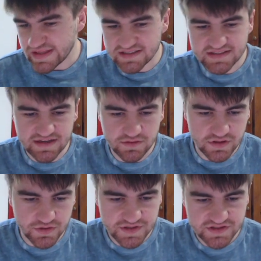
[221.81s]
That's down a
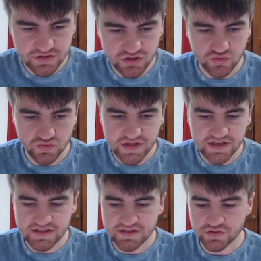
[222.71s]
little bit, so not
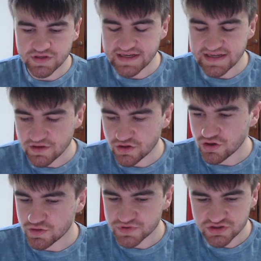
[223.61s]
really looking at her
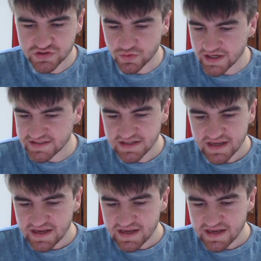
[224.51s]
options wise.